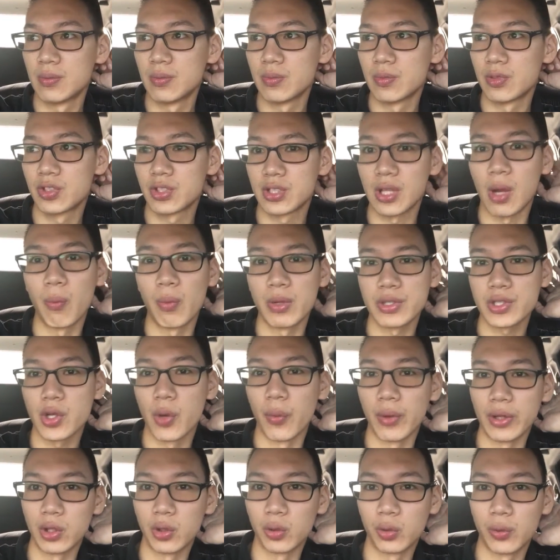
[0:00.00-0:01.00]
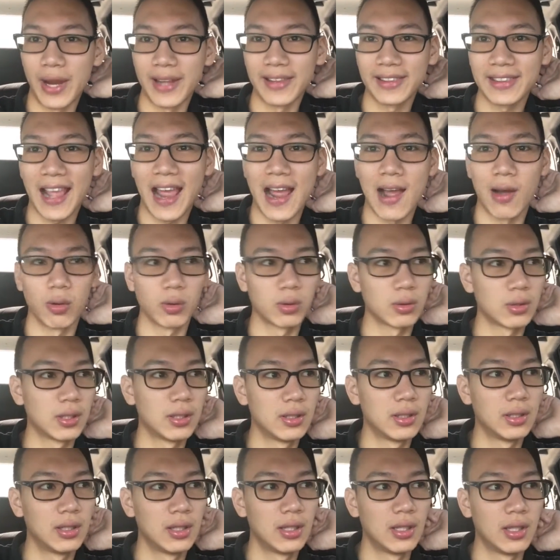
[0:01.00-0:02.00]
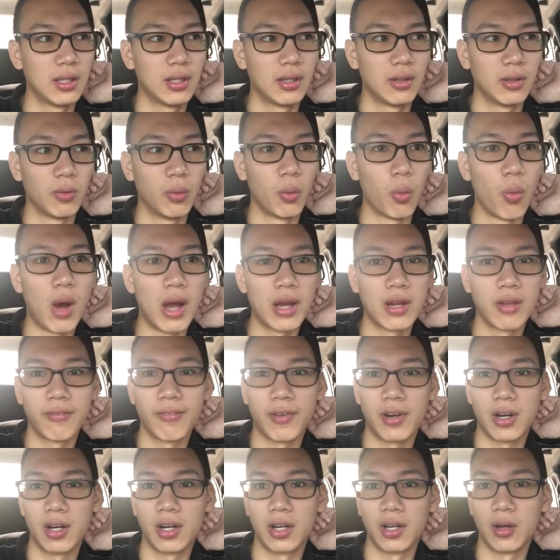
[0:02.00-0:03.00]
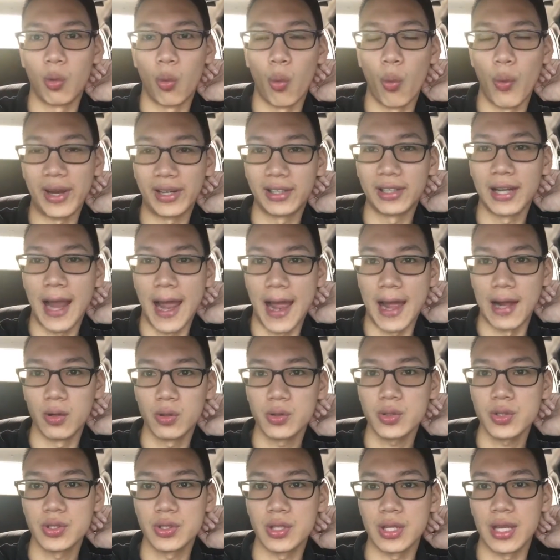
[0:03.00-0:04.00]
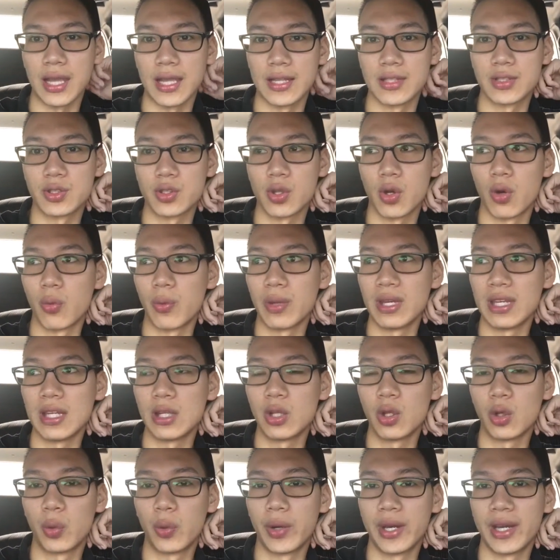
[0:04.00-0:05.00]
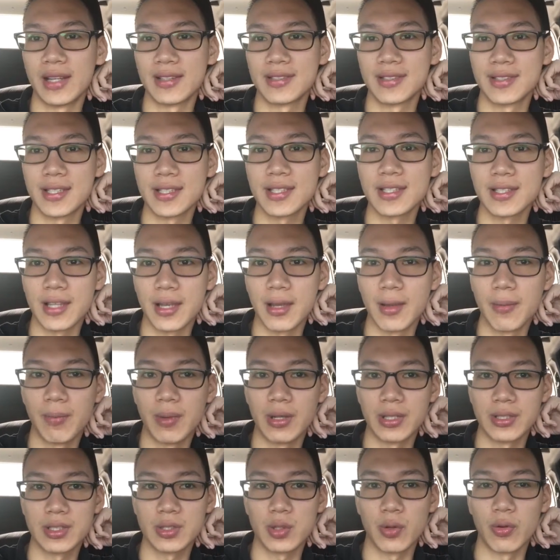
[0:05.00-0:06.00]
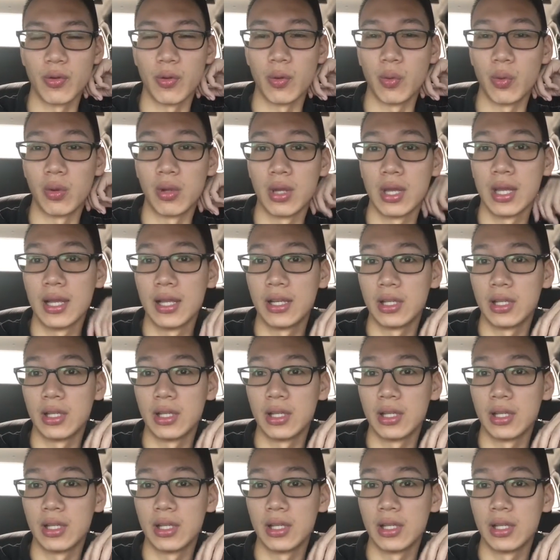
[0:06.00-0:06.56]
someone's going to rent out one of our warehouse, and so we need to create a system as to,